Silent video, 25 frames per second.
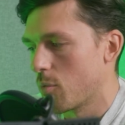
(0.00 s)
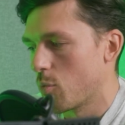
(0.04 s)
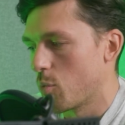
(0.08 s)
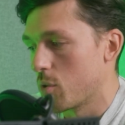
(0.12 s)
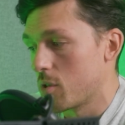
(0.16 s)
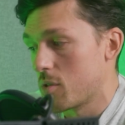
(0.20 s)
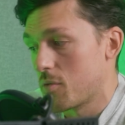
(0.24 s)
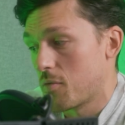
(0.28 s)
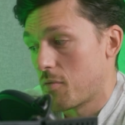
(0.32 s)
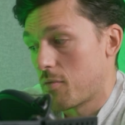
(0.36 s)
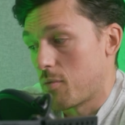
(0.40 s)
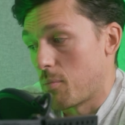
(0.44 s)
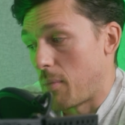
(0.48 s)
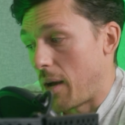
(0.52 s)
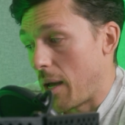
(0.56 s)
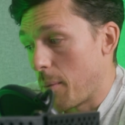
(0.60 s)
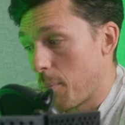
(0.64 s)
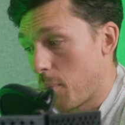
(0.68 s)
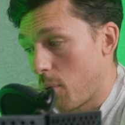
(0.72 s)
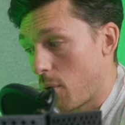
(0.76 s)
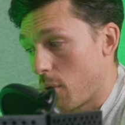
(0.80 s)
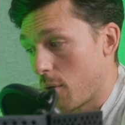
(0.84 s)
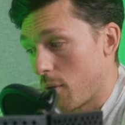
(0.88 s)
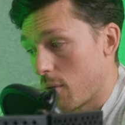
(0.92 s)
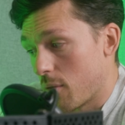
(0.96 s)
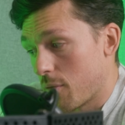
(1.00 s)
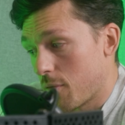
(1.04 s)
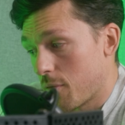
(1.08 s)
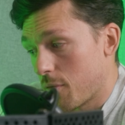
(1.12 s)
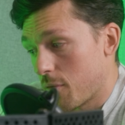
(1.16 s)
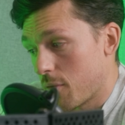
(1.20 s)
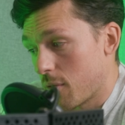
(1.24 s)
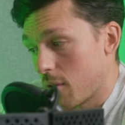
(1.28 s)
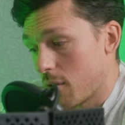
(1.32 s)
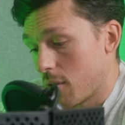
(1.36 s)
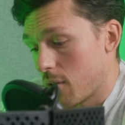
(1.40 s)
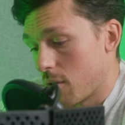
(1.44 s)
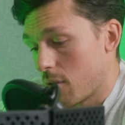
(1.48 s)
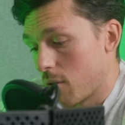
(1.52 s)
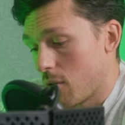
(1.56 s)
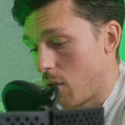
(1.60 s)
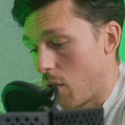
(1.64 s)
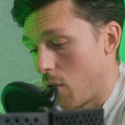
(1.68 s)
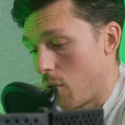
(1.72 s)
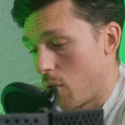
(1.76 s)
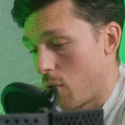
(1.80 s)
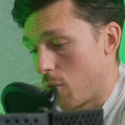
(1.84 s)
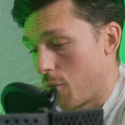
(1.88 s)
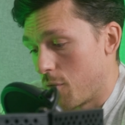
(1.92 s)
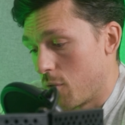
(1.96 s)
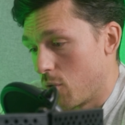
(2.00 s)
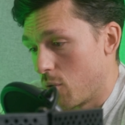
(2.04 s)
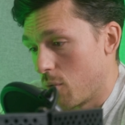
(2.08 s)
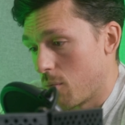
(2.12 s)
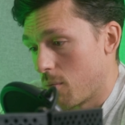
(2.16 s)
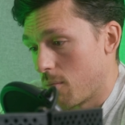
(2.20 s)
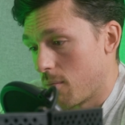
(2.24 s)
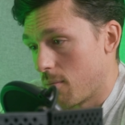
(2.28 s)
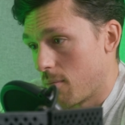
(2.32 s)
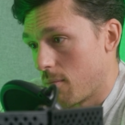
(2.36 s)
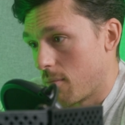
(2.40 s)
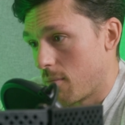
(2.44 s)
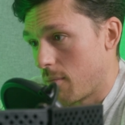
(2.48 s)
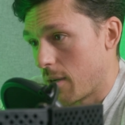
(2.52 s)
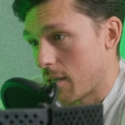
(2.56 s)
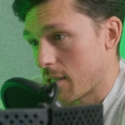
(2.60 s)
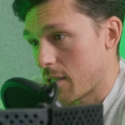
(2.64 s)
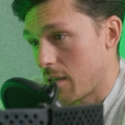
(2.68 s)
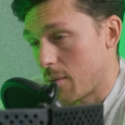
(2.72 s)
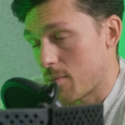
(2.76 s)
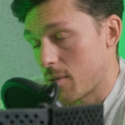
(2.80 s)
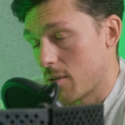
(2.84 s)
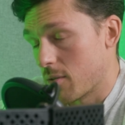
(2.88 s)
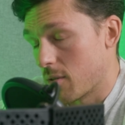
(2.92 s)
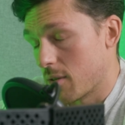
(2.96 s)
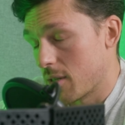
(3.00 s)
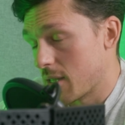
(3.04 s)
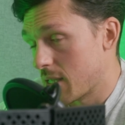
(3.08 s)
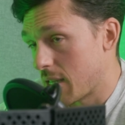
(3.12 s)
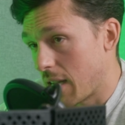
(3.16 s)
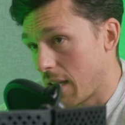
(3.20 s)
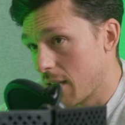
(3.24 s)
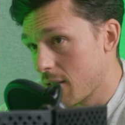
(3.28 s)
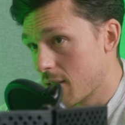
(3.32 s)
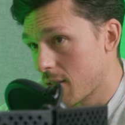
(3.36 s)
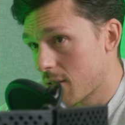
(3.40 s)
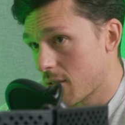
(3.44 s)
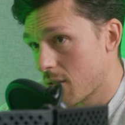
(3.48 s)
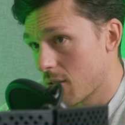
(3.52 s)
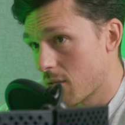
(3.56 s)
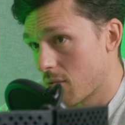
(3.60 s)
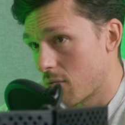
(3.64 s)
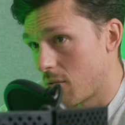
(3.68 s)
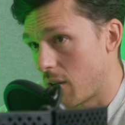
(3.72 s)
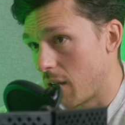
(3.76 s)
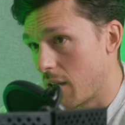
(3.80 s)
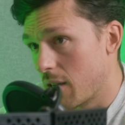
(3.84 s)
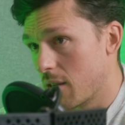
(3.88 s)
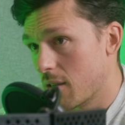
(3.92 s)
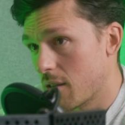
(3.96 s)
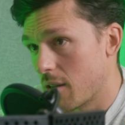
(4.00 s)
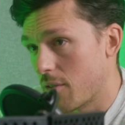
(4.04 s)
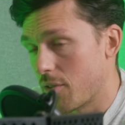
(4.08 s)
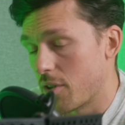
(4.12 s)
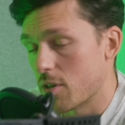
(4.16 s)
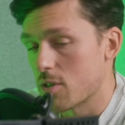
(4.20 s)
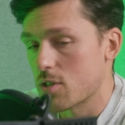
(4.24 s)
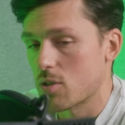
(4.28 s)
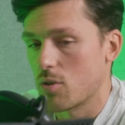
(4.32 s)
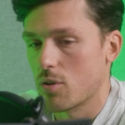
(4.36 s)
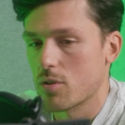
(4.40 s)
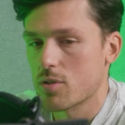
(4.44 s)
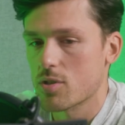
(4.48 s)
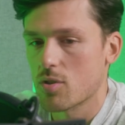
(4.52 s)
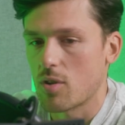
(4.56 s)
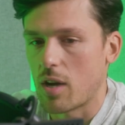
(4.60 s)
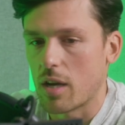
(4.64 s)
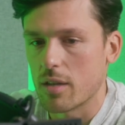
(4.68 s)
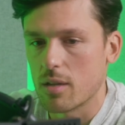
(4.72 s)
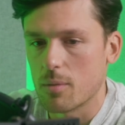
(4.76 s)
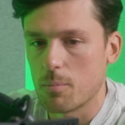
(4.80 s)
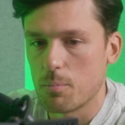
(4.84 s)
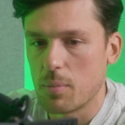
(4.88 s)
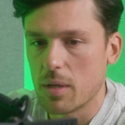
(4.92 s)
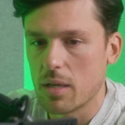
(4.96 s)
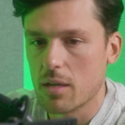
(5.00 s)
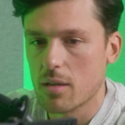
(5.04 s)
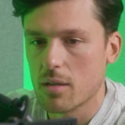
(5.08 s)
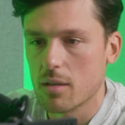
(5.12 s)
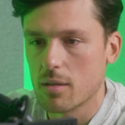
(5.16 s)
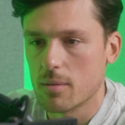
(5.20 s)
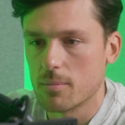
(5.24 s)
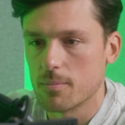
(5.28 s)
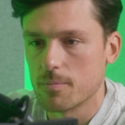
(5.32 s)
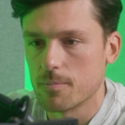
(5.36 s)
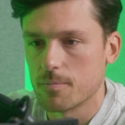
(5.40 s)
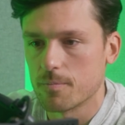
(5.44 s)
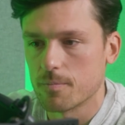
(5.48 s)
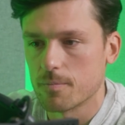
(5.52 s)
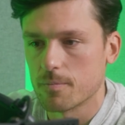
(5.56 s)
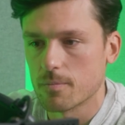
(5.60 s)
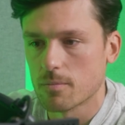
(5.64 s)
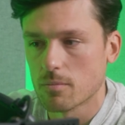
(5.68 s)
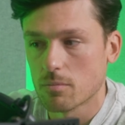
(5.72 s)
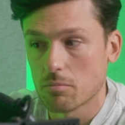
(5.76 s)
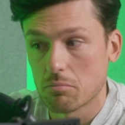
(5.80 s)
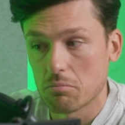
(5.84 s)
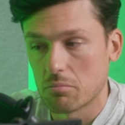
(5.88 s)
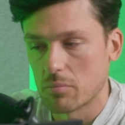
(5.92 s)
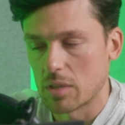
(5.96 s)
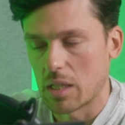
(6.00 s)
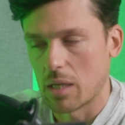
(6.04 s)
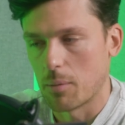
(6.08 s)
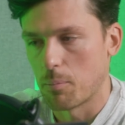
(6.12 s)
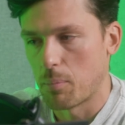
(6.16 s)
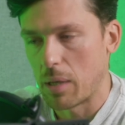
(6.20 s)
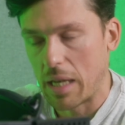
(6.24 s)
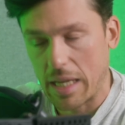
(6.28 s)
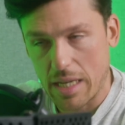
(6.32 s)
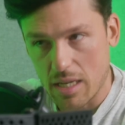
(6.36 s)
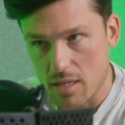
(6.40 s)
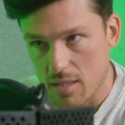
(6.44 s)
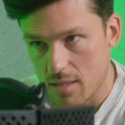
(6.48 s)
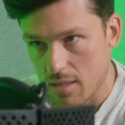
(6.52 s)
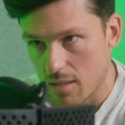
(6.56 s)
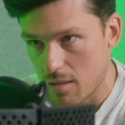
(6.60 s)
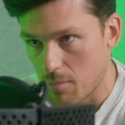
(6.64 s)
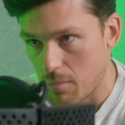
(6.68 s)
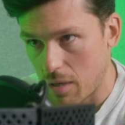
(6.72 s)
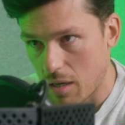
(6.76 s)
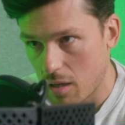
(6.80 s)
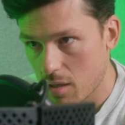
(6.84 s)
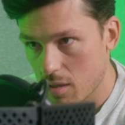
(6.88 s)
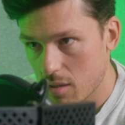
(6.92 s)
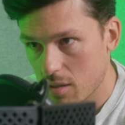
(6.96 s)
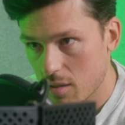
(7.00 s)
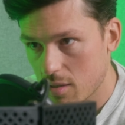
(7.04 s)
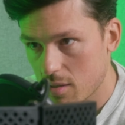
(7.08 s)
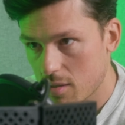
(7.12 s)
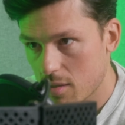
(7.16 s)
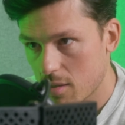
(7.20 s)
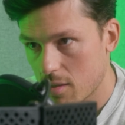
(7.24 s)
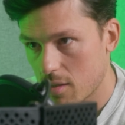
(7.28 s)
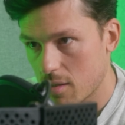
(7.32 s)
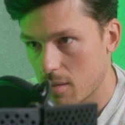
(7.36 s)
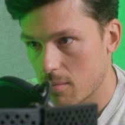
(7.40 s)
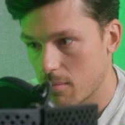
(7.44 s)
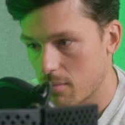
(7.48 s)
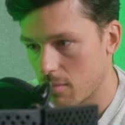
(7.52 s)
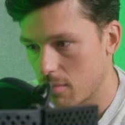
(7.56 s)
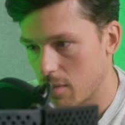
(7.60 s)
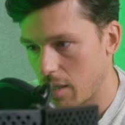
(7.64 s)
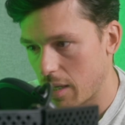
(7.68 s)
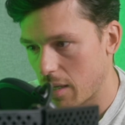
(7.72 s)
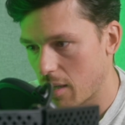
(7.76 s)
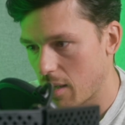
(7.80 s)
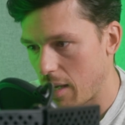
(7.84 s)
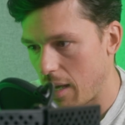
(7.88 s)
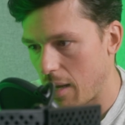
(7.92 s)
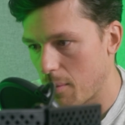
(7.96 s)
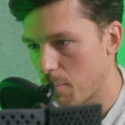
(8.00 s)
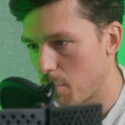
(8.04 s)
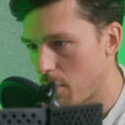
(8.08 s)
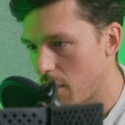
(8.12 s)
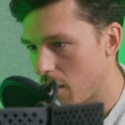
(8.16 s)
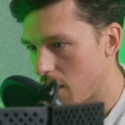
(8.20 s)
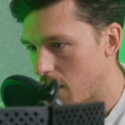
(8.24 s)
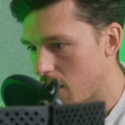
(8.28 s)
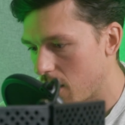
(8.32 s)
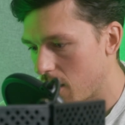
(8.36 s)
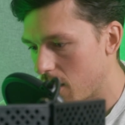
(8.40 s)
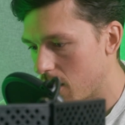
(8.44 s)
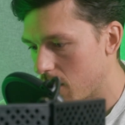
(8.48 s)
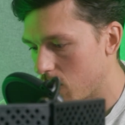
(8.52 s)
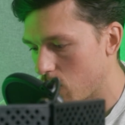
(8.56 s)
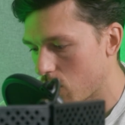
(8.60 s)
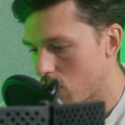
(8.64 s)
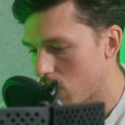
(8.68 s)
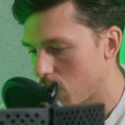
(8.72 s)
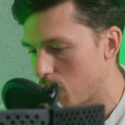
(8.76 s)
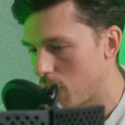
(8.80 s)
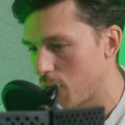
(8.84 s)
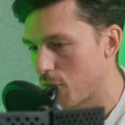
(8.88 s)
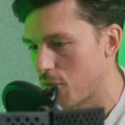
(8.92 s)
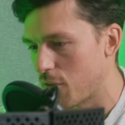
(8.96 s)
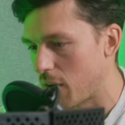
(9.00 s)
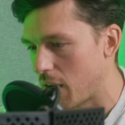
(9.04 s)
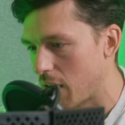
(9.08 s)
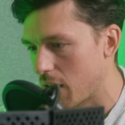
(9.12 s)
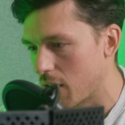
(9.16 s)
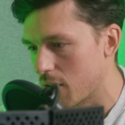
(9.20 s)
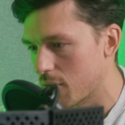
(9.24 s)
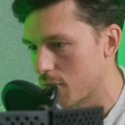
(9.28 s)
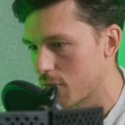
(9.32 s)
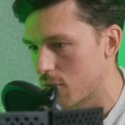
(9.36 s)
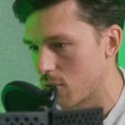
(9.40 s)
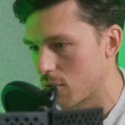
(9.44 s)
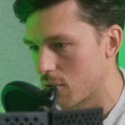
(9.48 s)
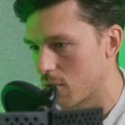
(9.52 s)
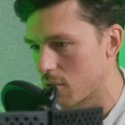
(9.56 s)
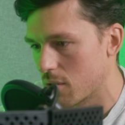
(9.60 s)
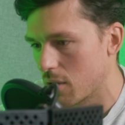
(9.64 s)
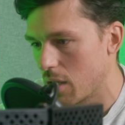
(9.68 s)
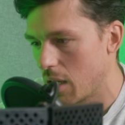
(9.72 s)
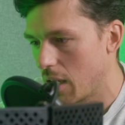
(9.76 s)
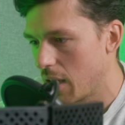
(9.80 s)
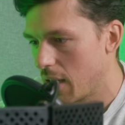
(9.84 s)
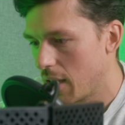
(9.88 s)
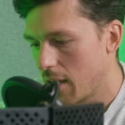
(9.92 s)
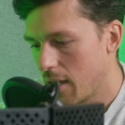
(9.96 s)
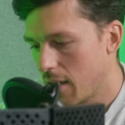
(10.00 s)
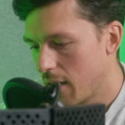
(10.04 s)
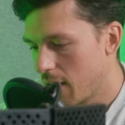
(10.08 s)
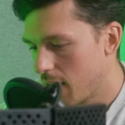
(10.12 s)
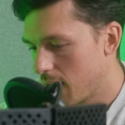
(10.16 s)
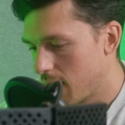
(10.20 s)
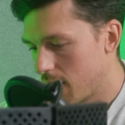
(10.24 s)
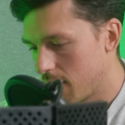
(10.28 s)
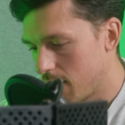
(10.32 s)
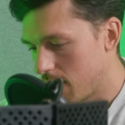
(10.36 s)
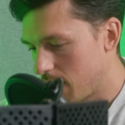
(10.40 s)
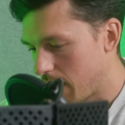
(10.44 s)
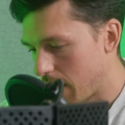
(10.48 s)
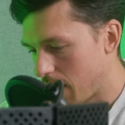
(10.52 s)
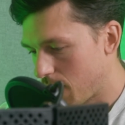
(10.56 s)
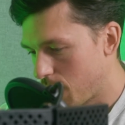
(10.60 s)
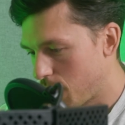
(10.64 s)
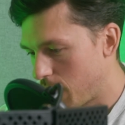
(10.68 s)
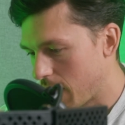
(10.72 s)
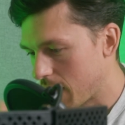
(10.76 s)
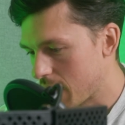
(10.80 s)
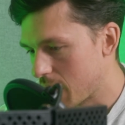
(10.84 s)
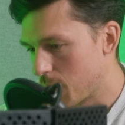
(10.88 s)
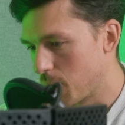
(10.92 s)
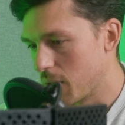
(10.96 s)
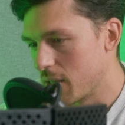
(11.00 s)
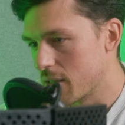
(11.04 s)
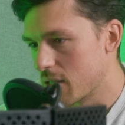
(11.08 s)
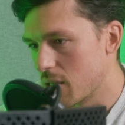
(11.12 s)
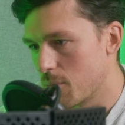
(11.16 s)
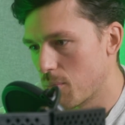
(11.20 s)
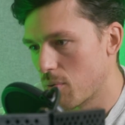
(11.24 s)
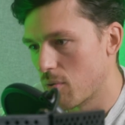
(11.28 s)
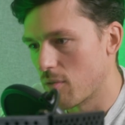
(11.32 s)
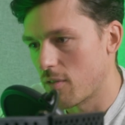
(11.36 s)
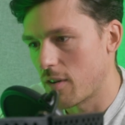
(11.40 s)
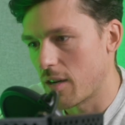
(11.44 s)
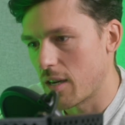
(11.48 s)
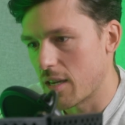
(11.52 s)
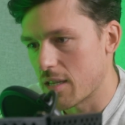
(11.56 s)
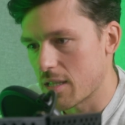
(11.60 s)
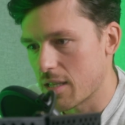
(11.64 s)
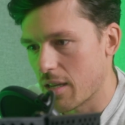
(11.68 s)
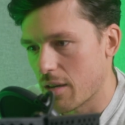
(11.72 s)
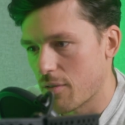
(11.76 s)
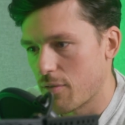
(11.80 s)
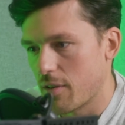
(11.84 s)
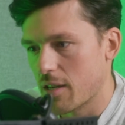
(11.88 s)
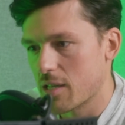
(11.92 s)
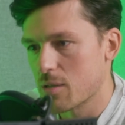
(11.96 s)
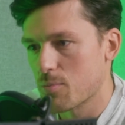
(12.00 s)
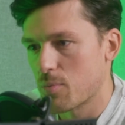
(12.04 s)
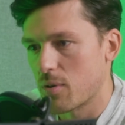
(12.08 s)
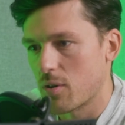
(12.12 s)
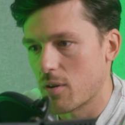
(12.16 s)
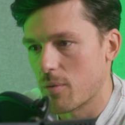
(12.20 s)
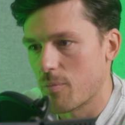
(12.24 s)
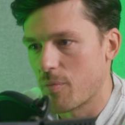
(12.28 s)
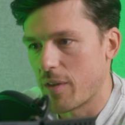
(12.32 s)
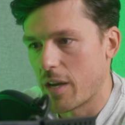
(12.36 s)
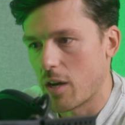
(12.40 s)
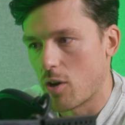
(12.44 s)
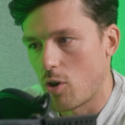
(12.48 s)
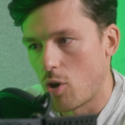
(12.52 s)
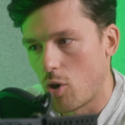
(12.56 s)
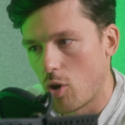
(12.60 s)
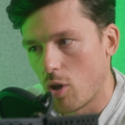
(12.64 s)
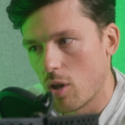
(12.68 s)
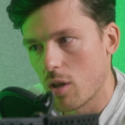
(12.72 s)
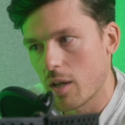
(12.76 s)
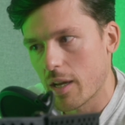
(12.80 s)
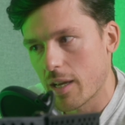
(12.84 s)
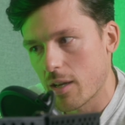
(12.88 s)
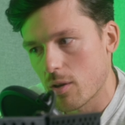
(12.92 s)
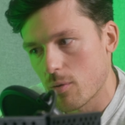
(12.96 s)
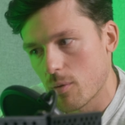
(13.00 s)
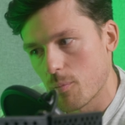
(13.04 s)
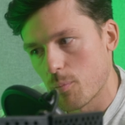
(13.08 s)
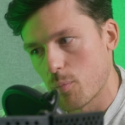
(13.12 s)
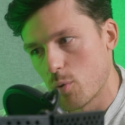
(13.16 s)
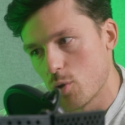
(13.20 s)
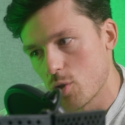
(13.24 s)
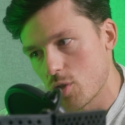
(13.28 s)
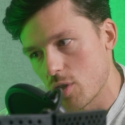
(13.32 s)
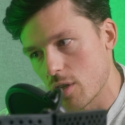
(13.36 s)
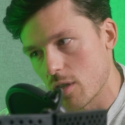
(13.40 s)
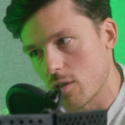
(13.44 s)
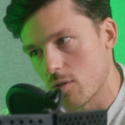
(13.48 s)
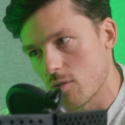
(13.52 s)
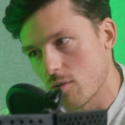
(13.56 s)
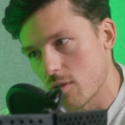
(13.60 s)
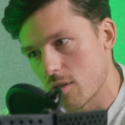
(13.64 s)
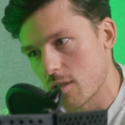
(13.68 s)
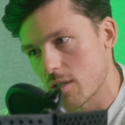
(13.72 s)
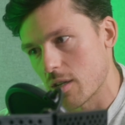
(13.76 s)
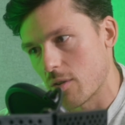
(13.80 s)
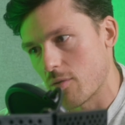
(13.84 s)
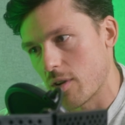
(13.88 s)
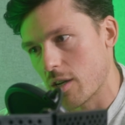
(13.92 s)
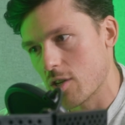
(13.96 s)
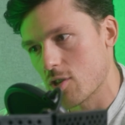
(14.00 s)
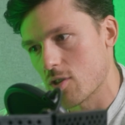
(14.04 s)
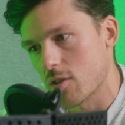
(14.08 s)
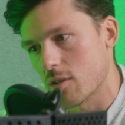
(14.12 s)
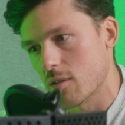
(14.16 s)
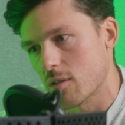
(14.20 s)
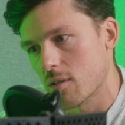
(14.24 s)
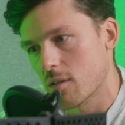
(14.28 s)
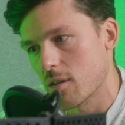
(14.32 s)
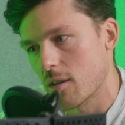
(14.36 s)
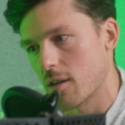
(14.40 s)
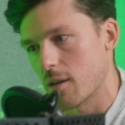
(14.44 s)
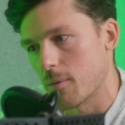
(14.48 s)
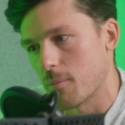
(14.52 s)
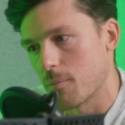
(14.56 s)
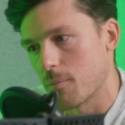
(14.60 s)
Which from my point of view makes absolutely sense, right? And there's also other big players in the market, like NPAL, 1,5, or like flexibility providers like FlexPower. They're all like pushing into this direction,